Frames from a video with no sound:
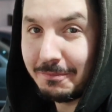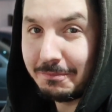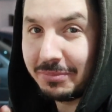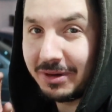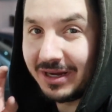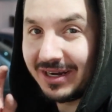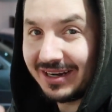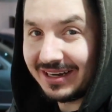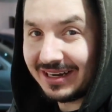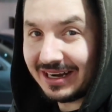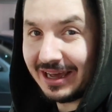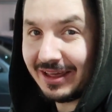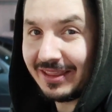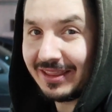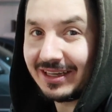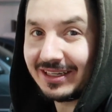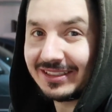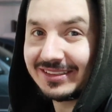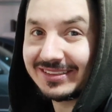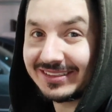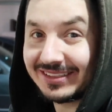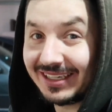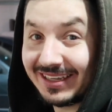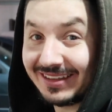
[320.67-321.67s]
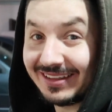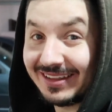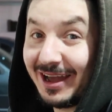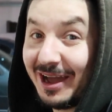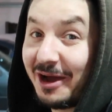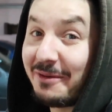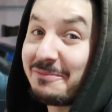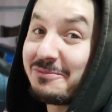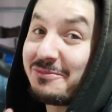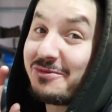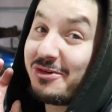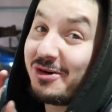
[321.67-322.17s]
But now that I said that,
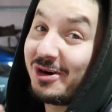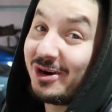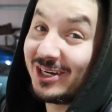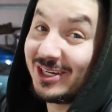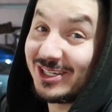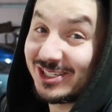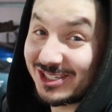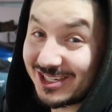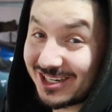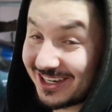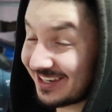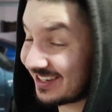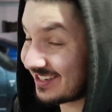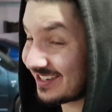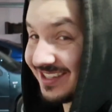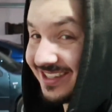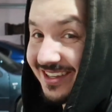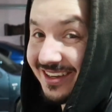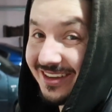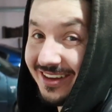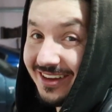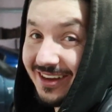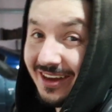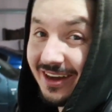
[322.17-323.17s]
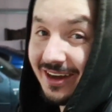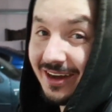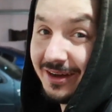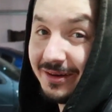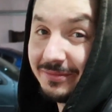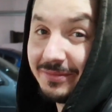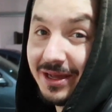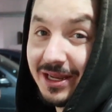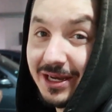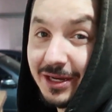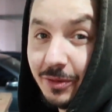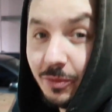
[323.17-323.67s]
I'll probably jinxed it.
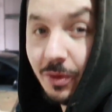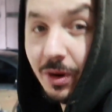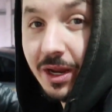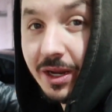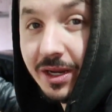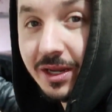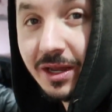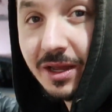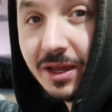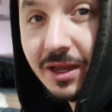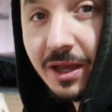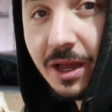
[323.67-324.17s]
Anyway,